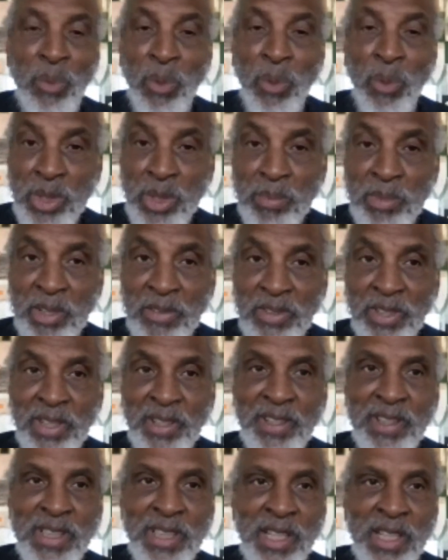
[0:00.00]
worship
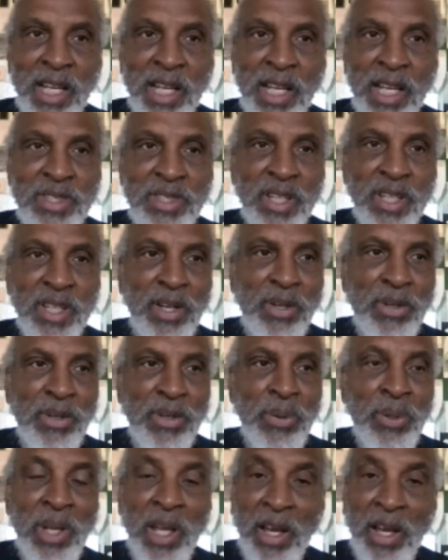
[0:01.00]
different than us, who